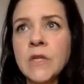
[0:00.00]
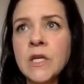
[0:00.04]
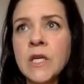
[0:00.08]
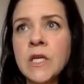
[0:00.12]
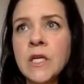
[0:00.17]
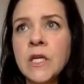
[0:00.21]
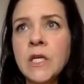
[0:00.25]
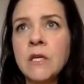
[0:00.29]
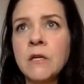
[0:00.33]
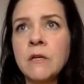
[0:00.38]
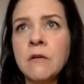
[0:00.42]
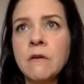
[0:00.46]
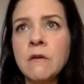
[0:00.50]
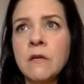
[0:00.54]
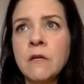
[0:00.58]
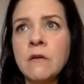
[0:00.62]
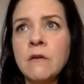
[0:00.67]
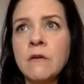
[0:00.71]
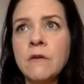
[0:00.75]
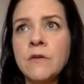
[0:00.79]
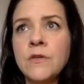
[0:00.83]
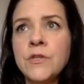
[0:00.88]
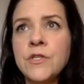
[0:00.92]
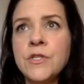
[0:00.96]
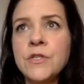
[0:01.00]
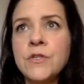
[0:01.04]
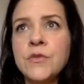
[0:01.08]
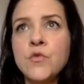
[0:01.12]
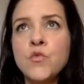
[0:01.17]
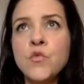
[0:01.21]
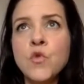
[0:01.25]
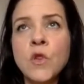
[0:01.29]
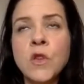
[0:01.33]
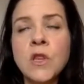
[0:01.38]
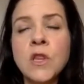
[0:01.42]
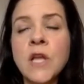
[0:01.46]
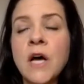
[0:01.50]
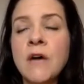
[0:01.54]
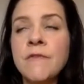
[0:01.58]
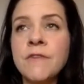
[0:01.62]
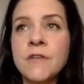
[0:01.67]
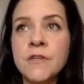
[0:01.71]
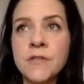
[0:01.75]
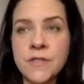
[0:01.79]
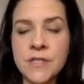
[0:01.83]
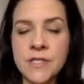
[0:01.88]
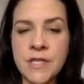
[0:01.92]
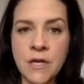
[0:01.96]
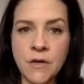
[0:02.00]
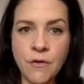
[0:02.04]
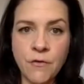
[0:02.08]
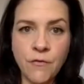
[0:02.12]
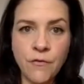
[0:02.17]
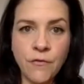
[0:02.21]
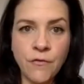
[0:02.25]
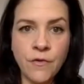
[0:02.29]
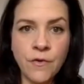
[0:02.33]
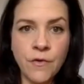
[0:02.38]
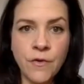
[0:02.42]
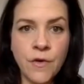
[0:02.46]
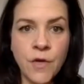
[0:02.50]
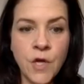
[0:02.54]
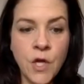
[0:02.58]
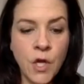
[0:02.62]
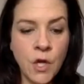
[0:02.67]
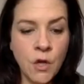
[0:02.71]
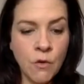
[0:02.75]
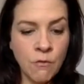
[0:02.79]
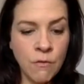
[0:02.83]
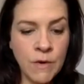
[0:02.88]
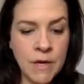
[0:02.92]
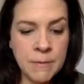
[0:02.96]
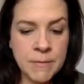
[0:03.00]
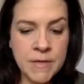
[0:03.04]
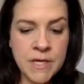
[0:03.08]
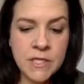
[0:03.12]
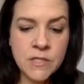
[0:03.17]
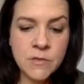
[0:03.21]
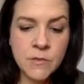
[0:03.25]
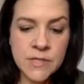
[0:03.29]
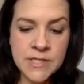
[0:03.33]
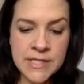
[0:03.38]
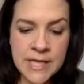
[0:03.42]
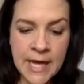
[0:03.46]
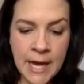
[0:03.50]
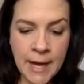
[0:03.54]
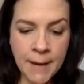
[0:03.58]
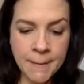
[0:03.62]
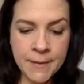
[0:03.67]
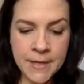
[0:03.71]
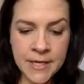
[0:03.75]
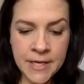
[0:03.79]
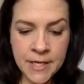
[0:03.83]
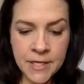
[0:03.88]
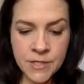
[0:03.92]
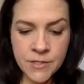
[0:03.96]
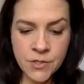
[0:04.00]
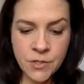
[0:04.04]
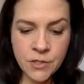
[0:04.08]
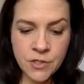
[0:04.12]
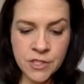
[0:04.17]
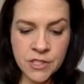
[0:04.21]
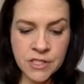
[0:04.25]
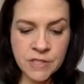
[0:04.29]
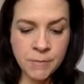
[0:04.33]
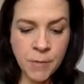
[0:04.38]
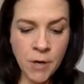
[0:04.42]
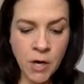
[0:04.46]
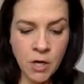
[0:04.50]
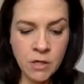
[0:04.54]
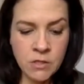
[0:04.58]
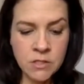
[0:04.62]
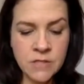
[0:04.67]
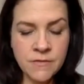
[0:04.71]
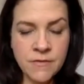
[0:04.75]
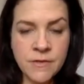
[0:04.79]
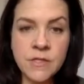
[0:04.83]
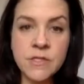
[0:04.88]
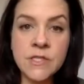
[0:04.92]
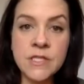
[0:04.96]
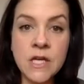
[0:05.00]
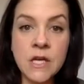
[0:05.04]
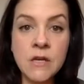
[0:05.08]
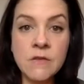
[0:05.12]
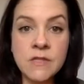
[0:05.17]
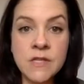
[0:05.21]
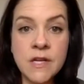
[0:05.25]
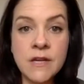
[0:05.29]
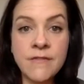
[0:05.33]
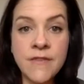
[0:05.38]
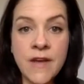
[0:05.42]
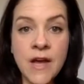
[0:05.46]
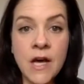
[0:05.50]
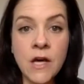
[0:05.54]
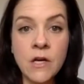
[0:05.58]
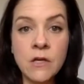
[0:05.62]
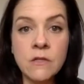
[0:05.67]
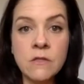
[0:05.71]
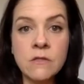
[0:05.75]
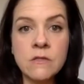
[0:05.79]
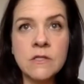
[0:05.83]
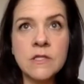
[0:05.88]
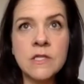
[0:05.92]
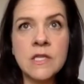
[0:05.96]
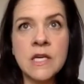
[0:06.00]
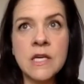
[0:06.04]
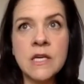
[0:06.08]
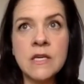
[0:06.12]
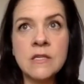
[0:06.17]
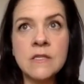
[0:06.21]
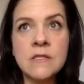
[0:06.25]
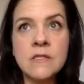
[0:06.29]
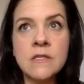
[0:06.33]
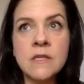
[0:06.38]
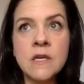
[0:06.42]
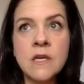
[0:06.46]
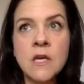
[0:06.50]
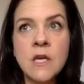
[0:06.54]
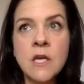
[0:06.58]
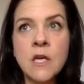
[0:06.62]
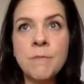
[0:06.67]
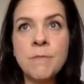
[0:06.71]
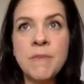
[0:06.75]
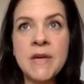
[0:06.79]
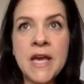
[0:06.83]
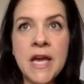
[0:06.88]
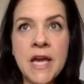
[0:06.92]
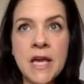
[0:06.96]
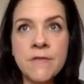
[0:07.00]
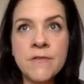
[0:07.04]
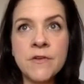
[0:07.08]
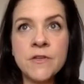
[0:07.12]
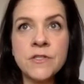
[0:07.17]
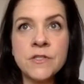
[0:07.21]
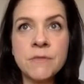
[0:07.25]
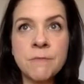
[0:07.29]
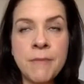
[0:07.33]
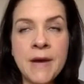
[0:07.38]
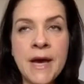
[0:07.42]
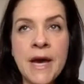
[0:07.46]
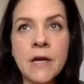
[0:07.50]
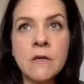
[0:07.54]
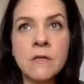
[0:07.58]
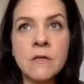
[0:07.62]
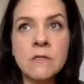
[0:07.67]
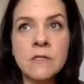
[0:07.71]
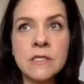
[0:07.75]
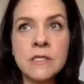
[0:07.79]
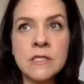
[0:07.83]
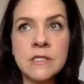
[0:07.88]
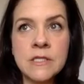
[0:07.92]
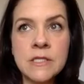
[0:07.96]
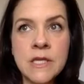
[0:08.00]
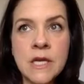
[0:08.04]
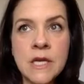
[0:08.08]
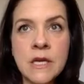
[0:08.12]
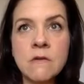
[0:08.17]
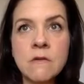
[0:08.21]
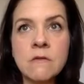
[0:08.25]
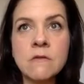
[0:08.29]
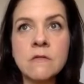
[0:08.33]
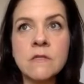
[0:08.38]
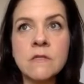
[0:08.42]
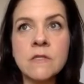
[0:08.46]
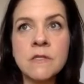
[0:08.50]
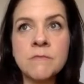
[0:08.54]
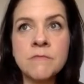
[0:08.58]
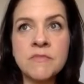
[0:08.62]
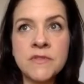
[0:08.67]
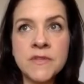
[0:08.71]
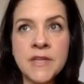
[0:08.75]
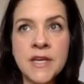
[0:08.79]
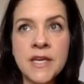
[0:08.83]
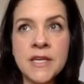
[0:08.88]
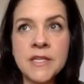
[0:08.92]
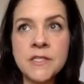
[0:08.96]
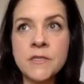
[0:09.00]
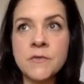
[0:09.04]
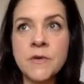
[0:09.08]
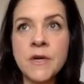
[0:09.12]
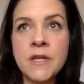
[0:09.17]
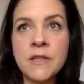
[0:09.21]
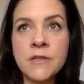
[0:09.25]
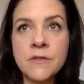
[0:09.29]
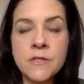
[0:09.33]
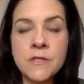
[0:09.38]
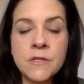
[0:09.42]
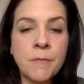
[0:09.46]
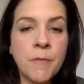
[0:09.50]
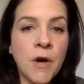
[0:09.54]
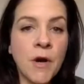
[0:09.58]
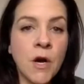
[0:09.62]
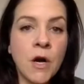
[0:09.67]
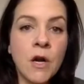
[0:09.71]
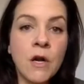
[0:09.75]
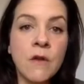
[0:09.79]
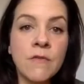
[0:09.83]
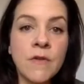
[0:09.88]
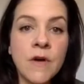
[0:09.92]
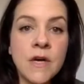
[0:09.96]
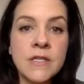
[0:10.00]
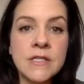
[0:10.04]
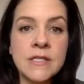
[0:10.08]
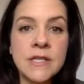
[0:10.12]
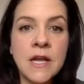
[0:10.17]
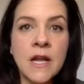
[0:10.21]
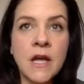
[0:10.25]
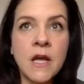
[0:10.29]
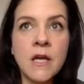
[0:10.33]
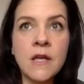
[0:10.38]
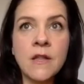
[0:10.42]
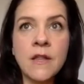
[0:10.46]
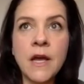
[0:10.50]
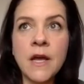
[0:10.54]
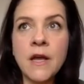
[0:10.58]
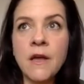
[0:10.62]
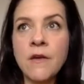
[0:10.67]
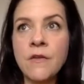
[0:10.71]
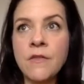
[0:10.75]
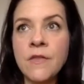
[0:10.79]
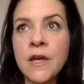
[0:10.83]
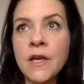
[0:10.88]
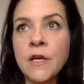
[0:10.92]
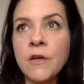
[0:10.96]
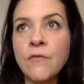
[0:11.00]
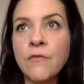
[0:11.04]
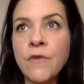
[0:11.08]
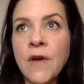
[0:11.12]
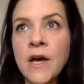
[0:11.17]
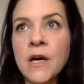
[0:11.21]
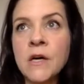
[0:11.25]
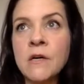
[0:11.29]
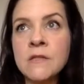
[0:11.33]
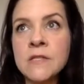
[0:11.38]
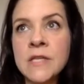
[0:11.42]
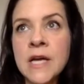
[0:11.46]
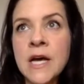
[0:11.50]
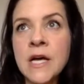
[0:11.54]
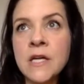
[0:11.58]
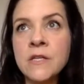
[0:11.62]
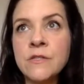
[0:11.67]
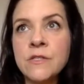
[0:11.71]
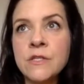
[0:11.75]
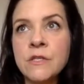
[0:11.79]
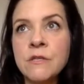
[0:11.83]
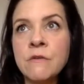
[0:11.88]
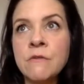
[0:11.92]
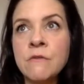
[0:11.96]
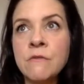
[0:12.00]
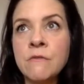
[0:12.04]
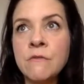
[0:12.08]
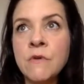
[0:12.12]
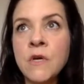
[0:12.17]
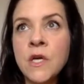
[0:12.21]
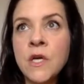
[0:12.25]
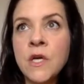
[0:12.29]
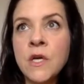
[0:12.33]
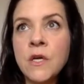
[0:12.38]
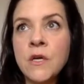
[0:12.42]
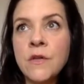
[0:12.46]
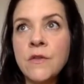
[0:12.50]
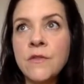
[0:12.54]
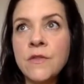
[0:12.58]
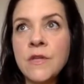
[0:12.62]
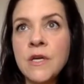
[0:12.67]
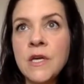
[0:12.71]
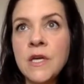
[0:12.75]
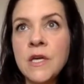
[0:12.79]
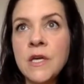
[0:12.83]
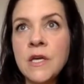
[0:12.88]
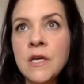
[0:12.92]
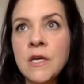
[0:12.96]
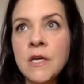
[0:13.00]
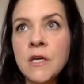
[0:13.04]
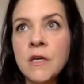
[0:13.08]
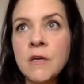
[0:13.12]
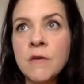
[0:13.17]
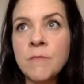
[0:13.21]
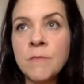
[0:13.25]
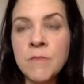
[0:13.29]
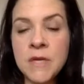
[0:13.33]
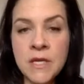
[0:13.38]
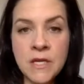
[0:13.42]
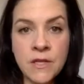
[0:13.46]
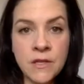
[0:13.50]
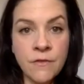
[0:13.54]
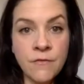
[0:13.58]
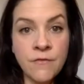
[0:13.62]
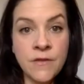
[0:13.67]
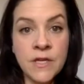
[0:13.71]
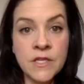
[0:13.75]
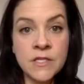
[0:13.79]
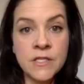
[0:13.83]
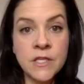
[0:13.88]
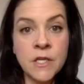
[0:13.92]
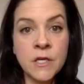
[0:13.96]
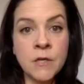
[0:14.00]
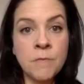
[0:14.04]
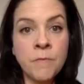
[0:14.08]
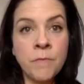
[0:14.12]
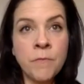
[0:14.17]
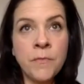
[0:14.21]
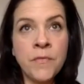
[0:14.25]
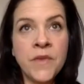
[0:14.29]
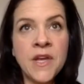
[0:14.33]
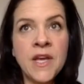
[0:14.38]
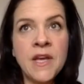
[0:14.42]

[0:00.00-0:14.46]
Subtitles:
you know, you love yourself. Right? Because what's happening is there's these parts of ourselves that have held these behaviors and patterns and cycles in place, right? There's a part of us that you've held on to being the victim,